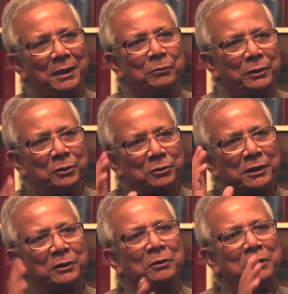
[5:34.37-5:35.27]
We used
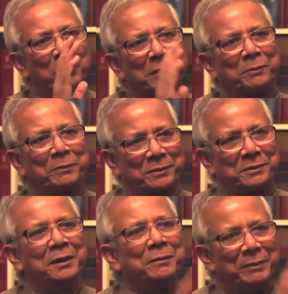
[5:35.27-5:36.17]
it only one
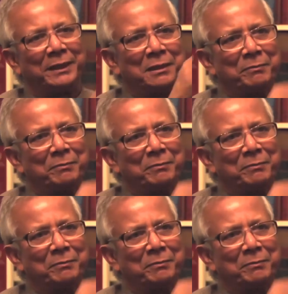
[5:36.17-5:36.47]
purpose, making